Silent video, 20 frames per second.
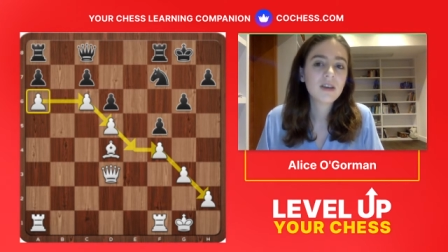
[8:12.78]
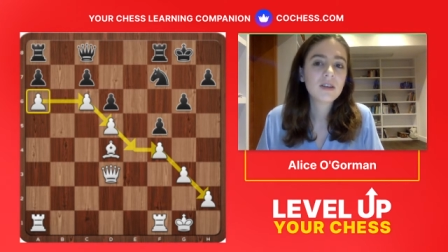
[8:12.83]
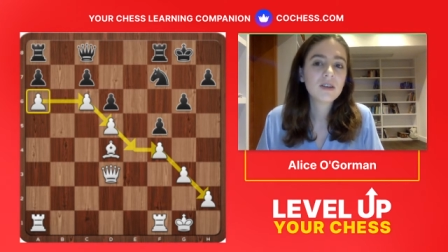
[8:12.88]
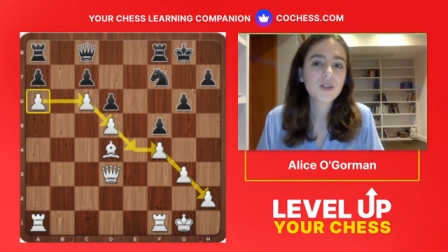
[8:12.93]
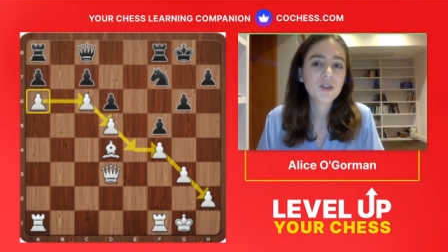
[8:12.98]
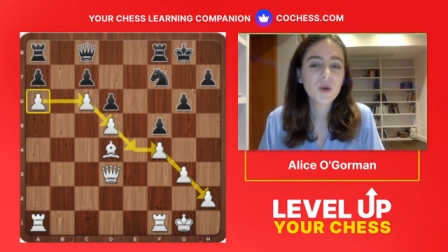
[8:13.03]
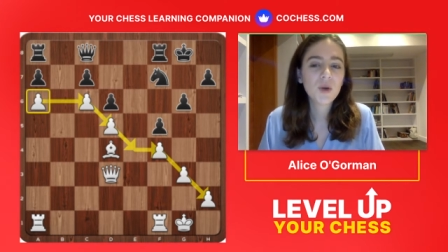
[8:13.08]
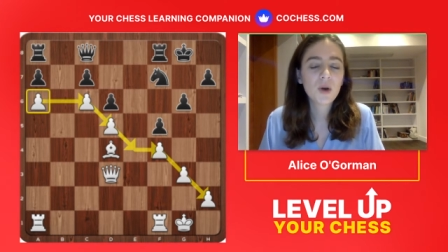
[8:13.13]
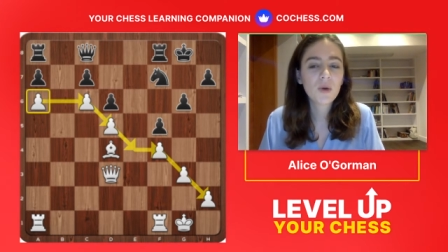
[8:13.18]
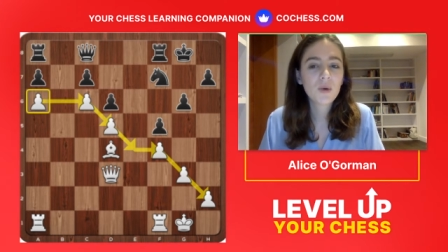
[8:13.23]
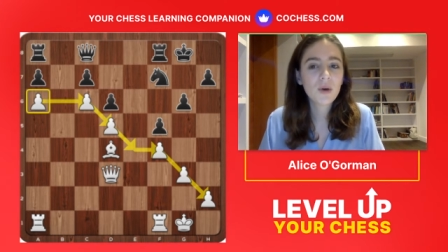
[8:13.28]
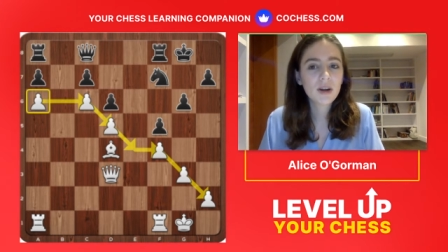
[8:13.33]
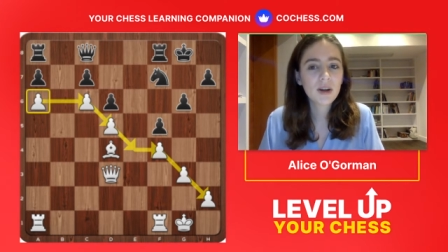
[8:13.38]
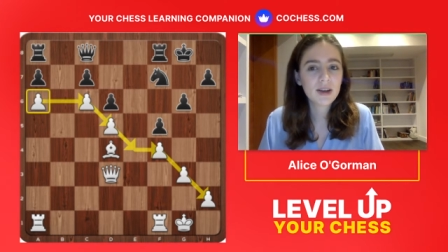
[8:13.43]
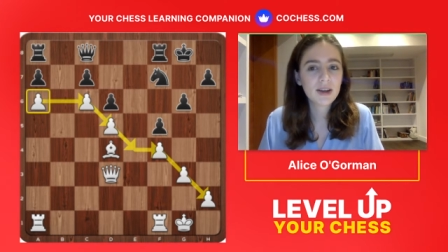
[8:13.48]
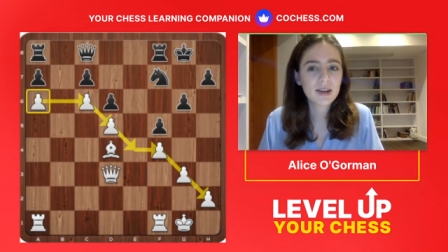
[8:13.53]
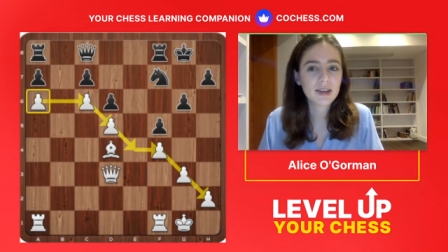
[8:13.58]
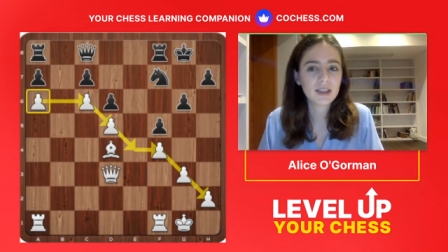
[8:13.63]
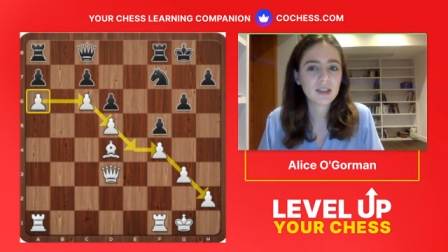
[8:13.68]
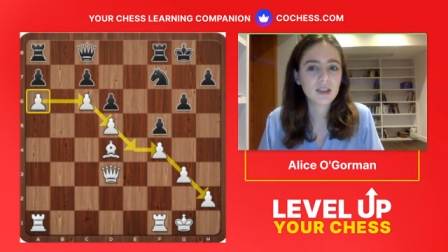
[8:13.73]
So I want
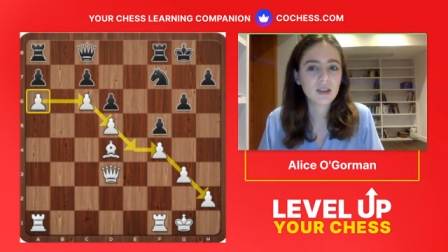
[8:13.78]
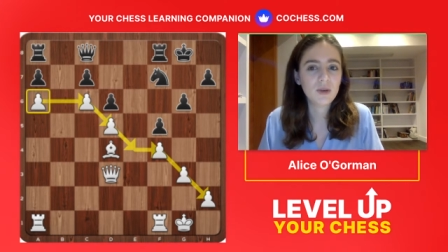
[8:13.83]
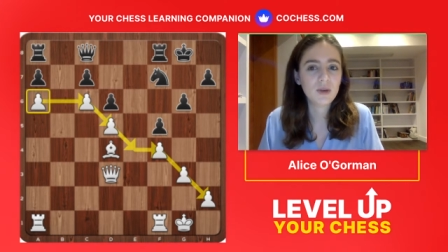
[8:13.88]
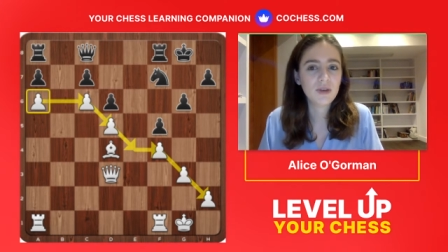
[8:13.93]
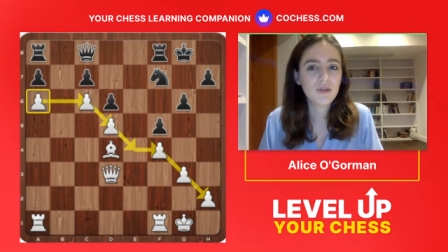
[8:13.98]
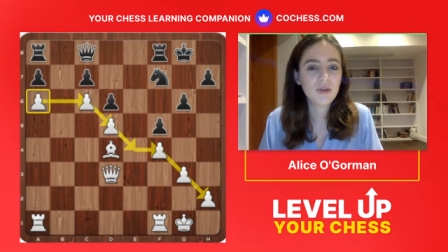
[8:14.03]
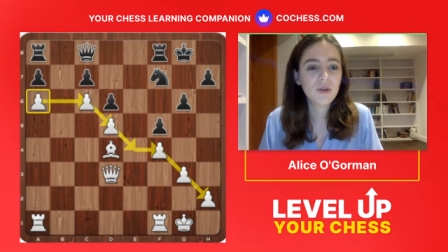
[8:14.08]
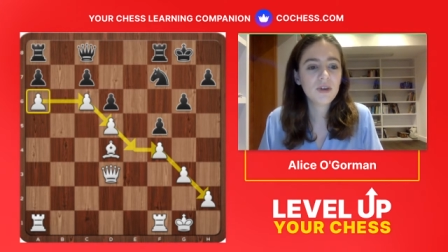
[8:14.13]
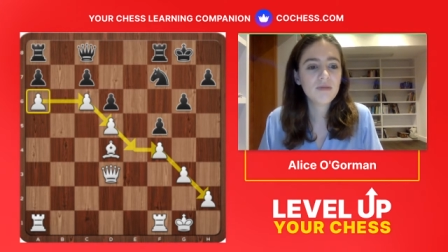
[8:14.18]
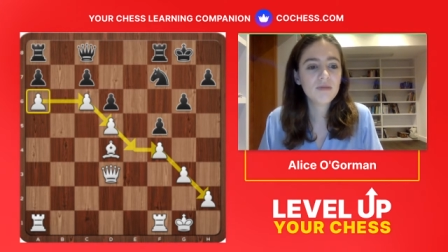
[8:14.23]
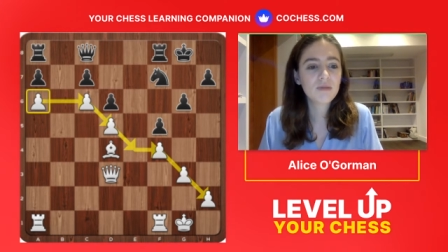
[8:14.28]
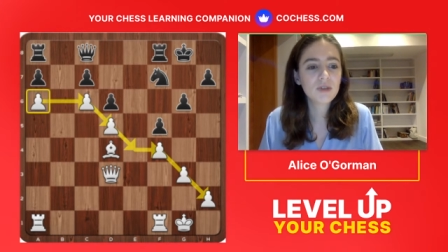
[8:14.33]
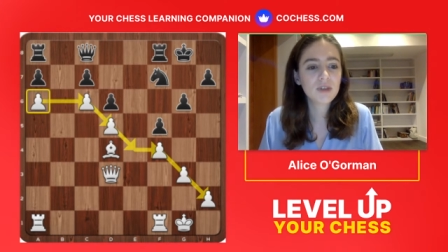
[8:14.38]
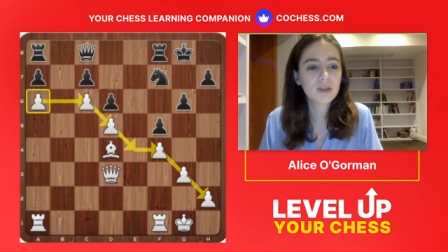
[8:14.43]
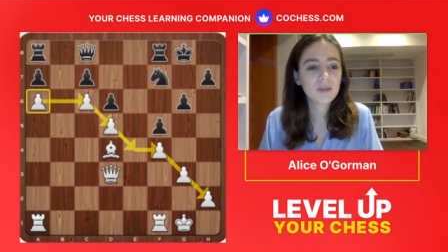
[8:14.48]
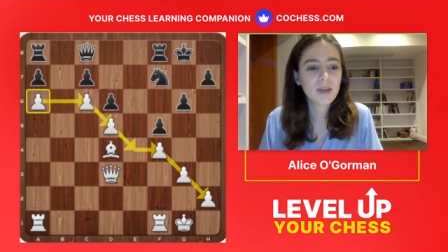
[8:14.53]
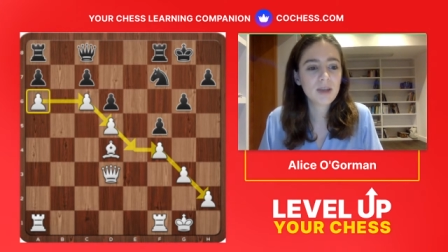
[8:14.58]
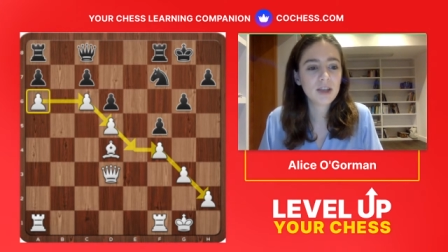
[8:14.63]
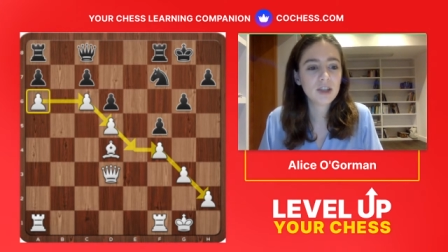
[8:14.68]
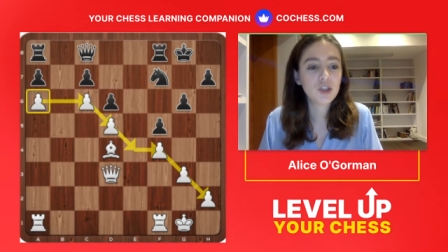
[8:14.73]
to ask you, if you have more
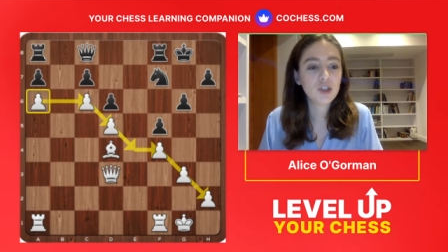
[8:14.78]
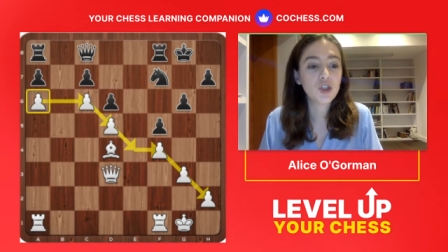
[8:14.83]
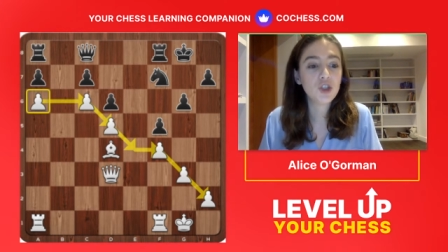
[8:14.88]
space,